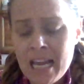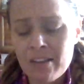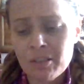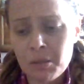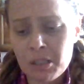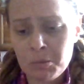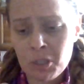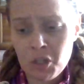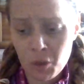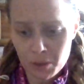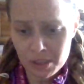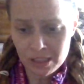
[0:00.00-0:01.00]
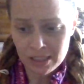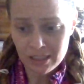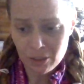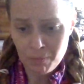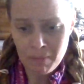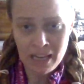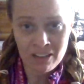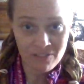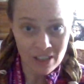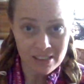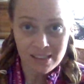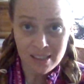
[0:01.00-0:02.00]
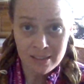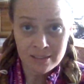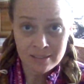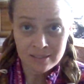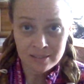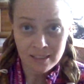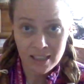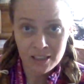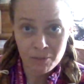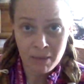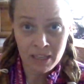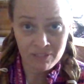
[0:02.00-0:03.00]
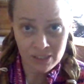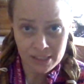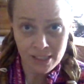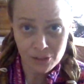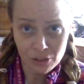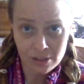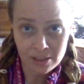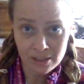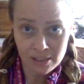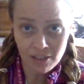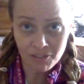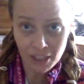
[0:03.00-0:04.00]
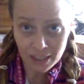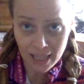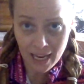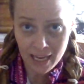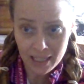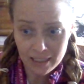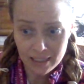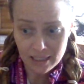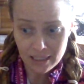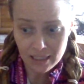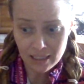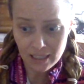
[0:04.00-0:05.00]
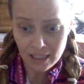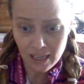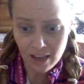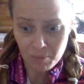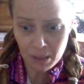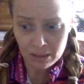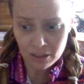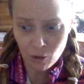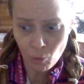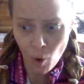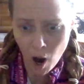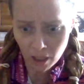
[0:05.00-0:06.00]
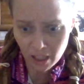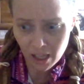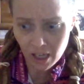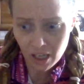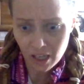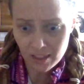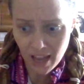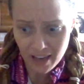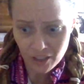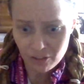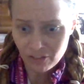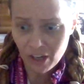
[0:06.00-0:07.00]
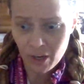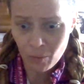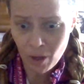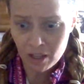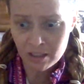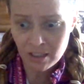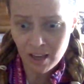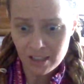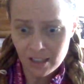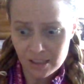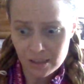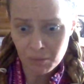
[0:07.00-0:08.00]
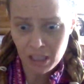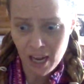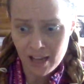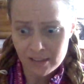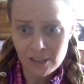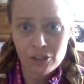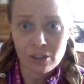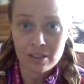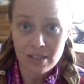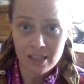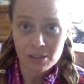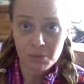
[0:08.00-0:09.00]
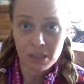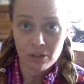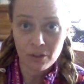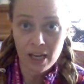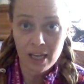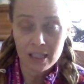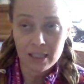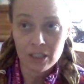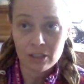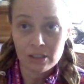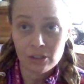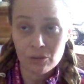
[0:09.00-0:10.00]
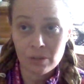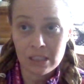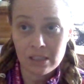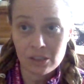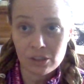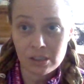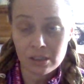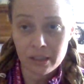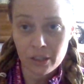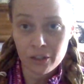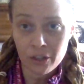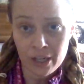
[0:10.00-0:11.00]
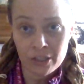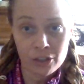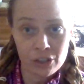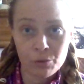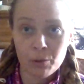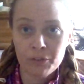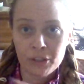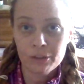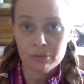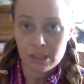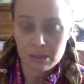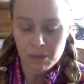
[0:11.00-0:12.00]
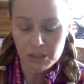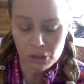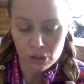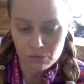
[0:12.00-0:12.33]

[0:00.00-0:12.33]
if somebody's been noticing that they're manifesting and their manifestations and stuff like that, have been a little wonky, that could very well indicate that somebody has a jinn attachment. Okay. And then you need to just clear your energy, whoever this message is